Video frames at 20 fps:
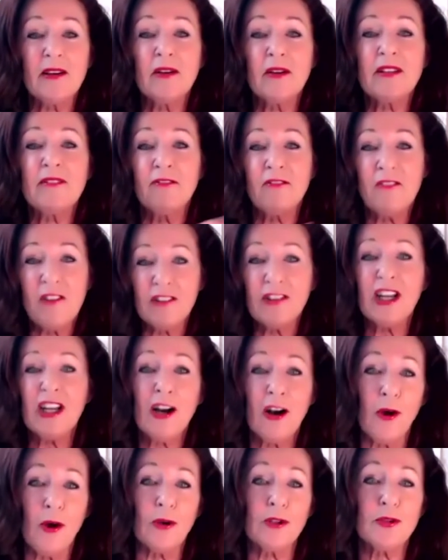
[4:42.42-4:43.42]
very
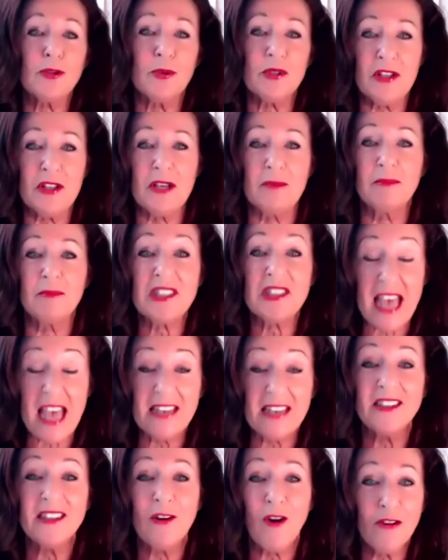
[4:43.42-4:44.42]
close with him,
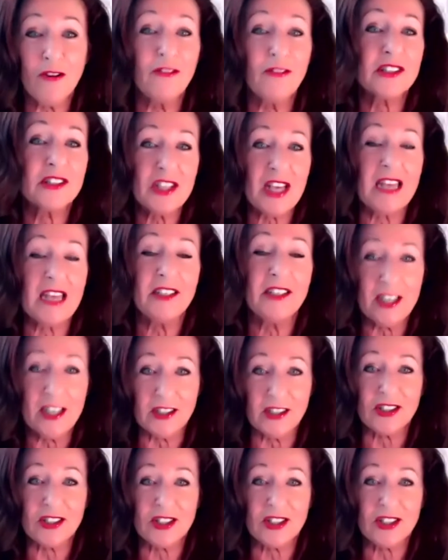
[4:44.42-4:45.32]
ten over ten years.